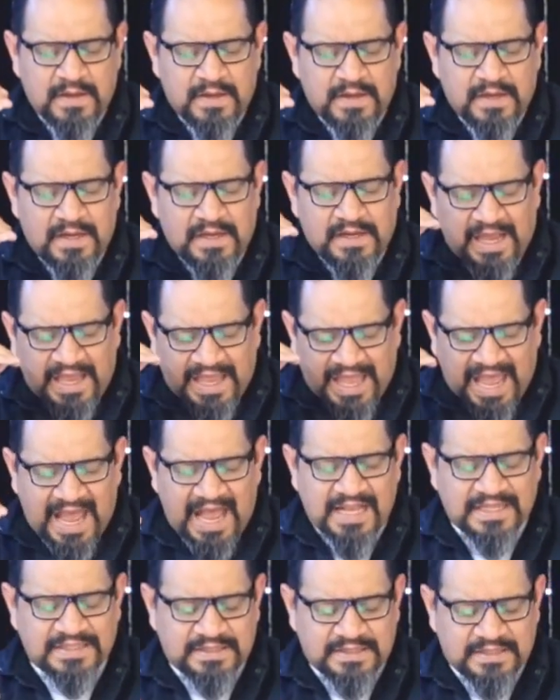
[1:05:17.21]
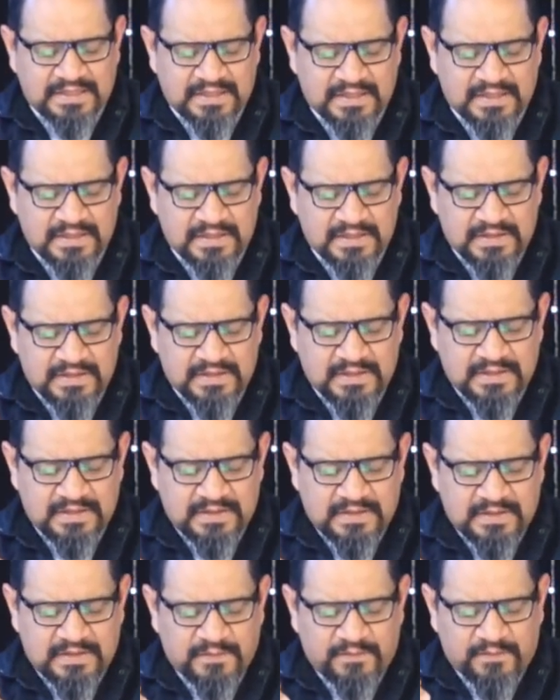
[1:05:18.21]
and I ask
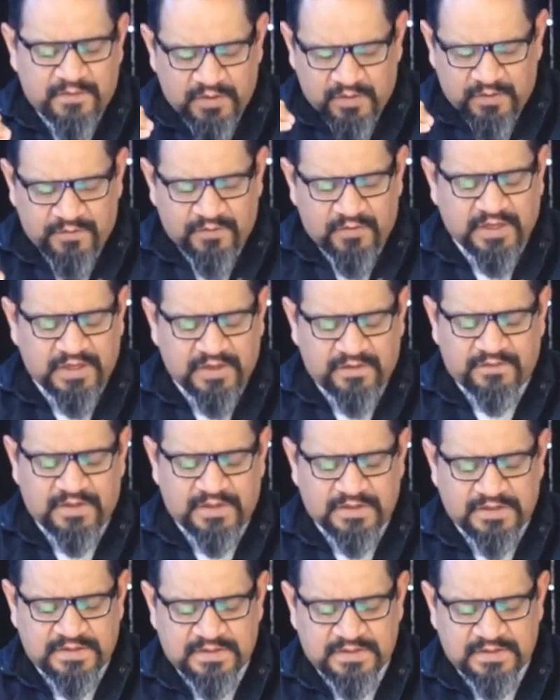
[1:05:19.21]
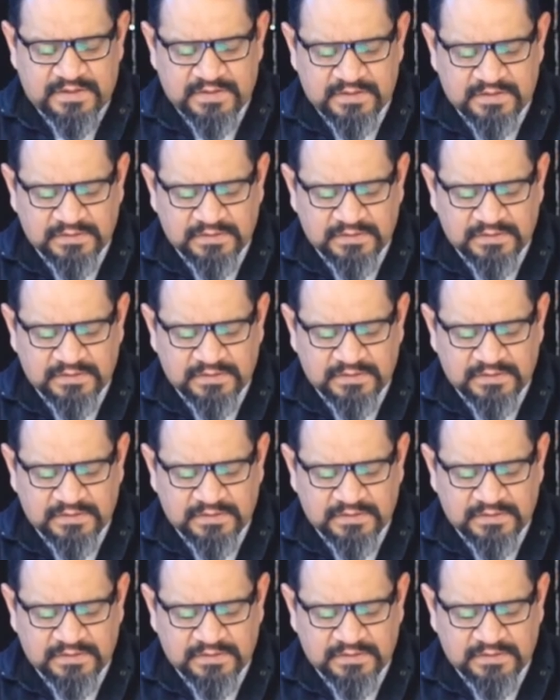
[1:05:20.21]
for Your forgiveness.